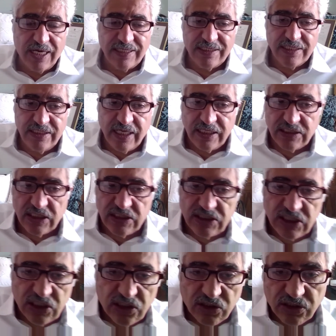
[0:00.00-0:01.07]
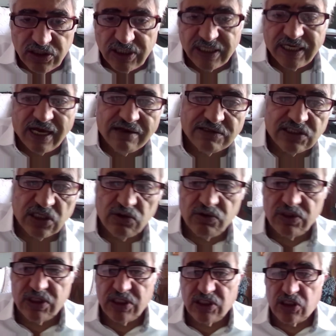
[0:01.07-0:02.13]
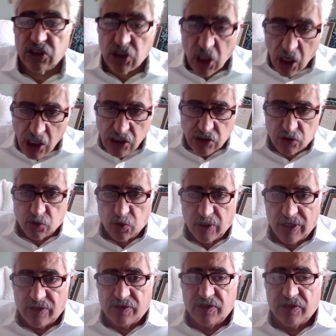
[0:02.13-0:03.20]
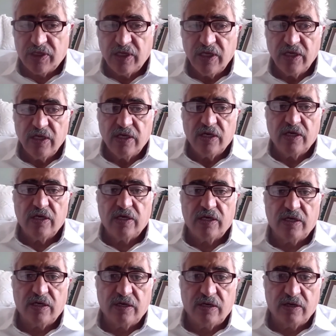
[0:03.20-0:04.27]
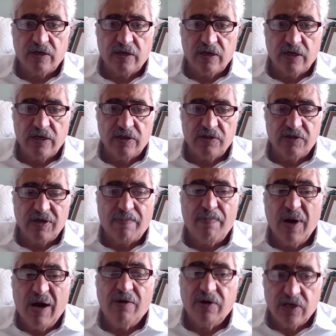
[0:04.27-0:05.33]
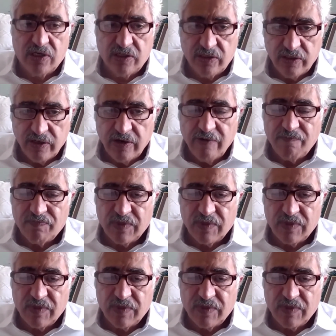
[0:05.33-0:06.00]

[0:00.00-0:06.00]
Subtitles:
United Nations Security Council, which is charged with the power